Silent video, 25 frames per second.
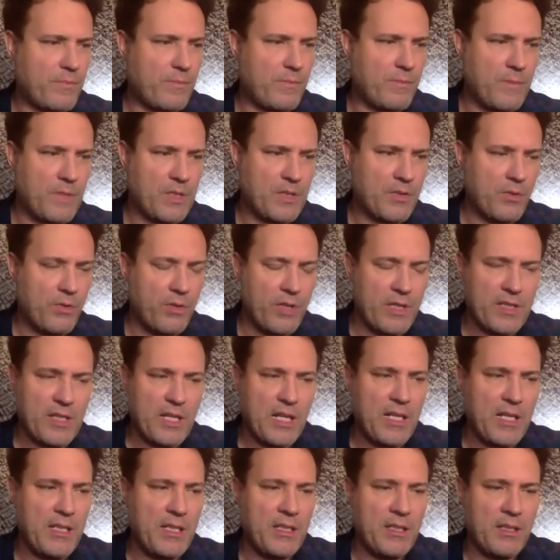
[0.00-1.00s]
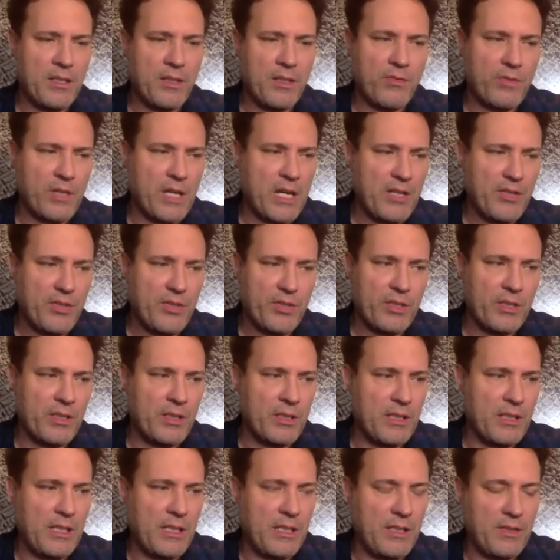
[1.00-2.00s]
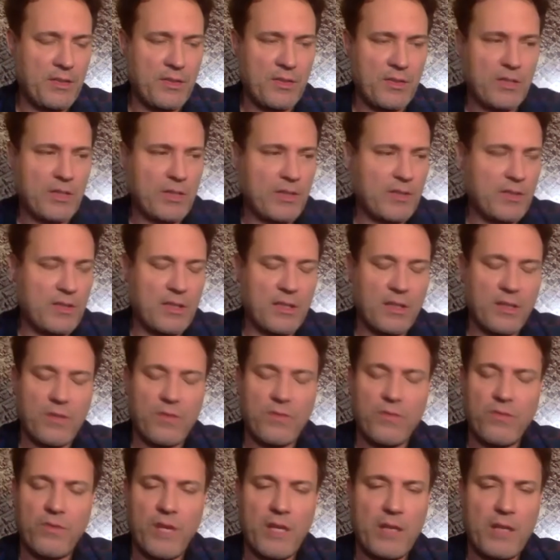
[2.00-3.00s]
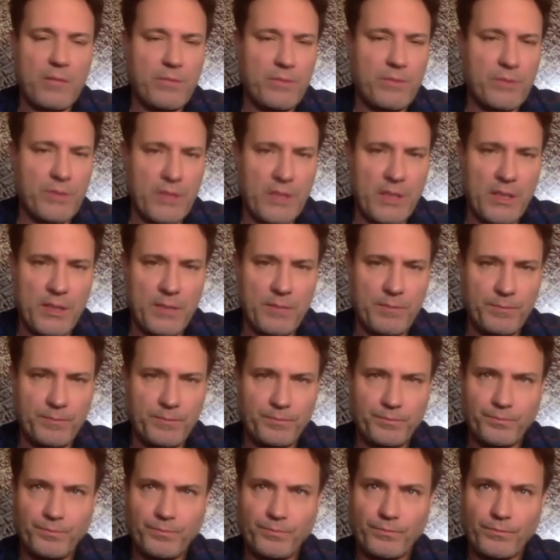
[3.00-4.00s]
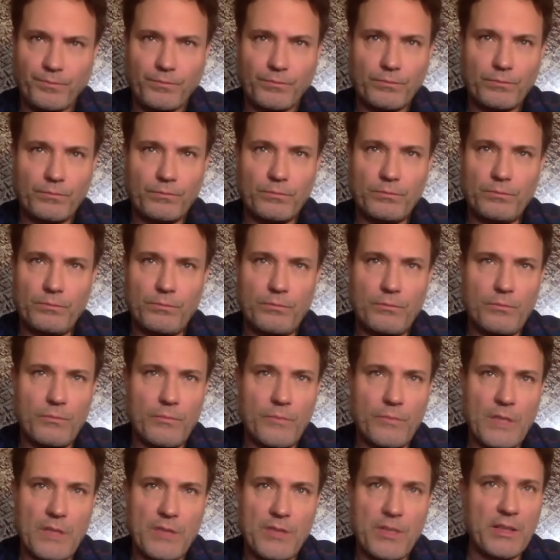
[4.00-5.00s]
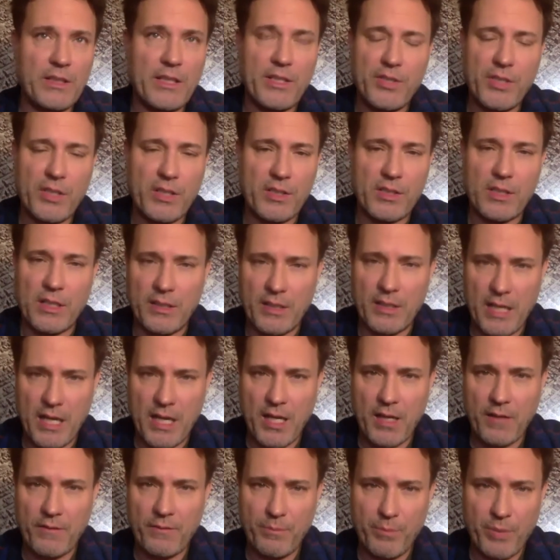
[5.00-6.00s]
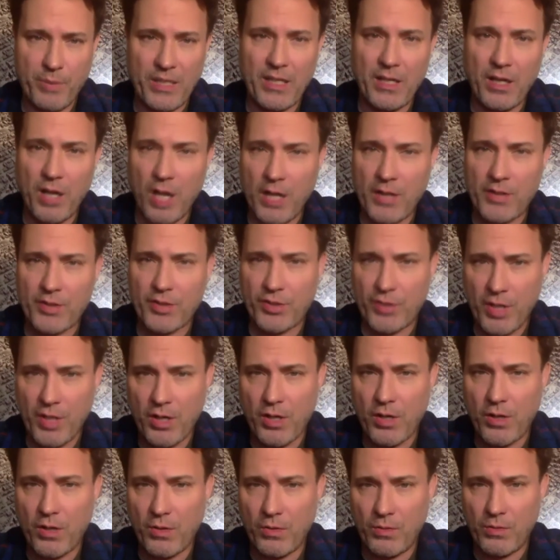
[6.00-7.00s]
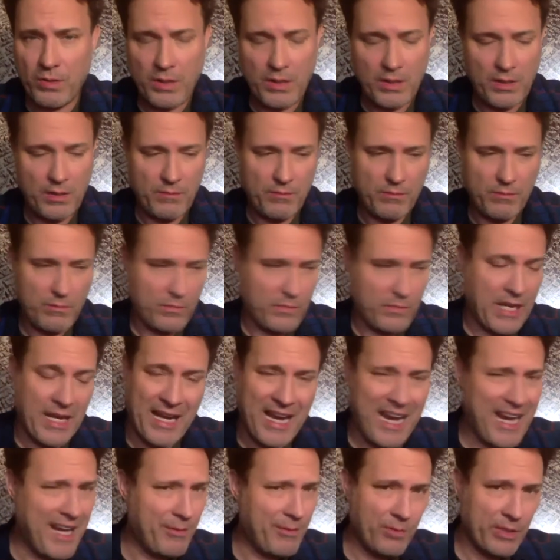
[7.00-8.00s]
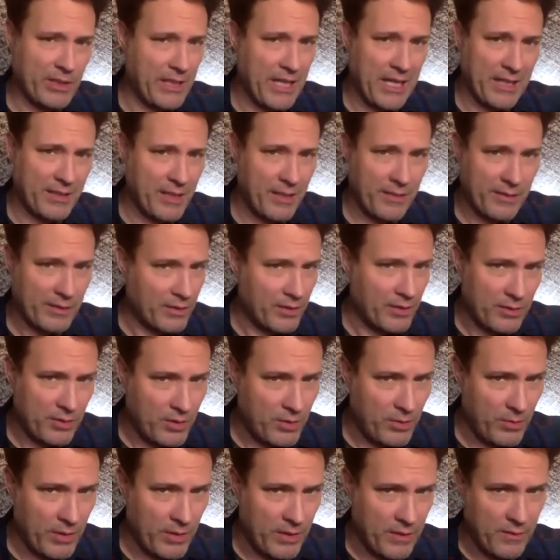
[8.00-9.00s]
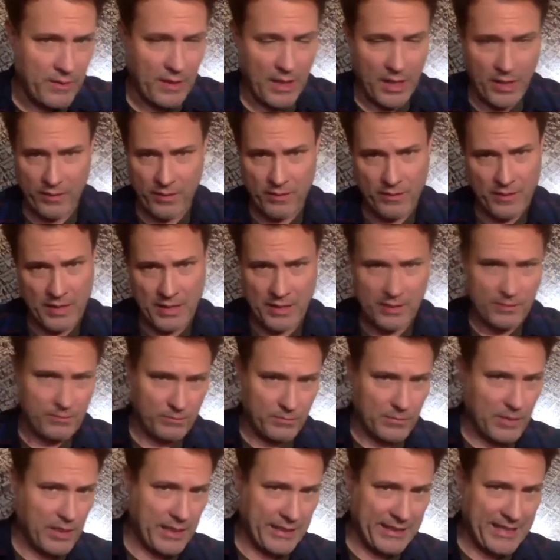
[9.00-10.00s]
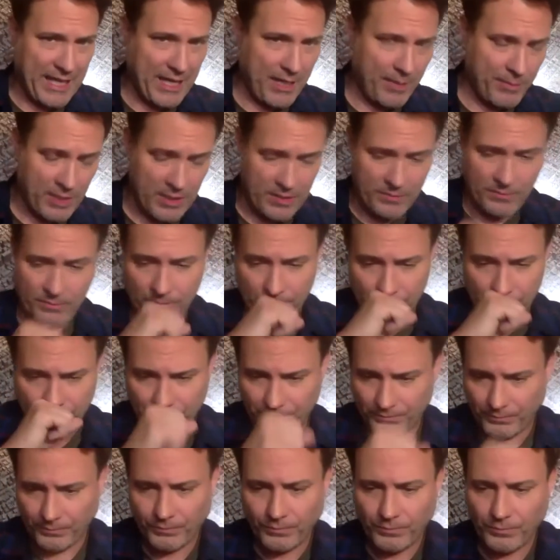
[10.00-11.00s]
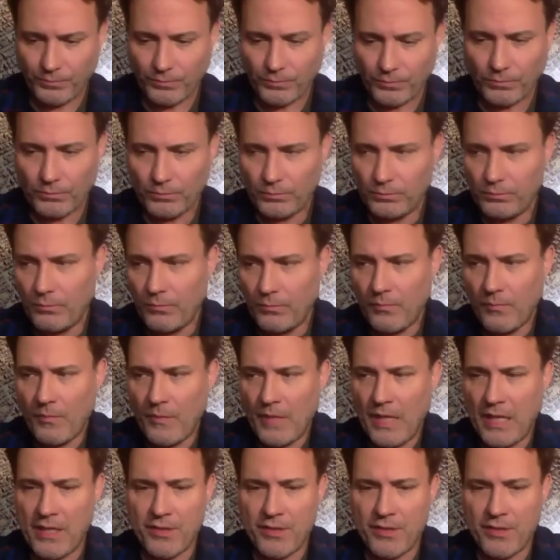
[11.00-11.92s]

Storytelling and creation is just incredibly delicious. And to be on a show that I really had nothing to do with, other than I came in and